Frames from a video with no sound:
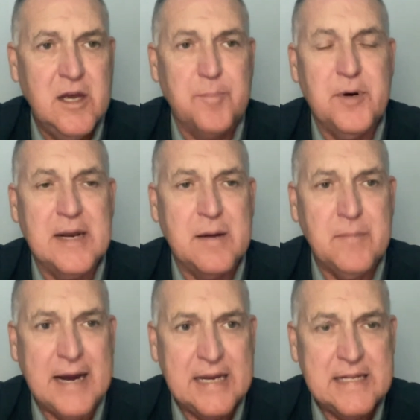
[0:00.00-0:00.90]
upon our
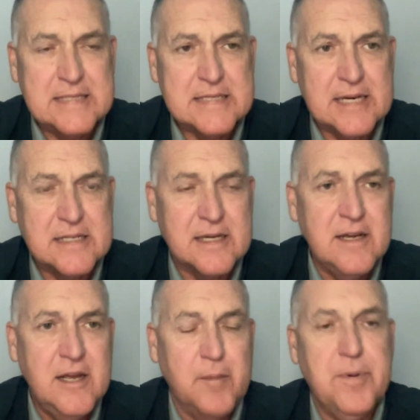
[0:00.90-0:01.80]
mining sector,
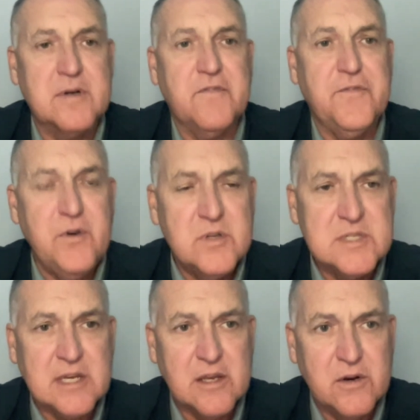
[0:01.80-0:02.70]
upon food
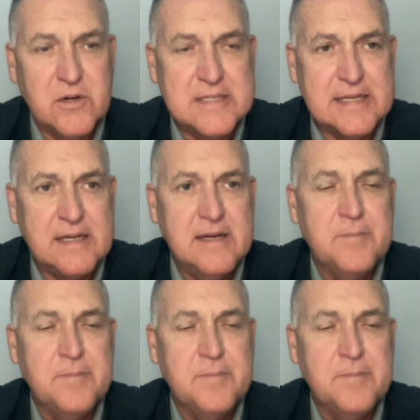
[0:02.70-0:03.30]
security.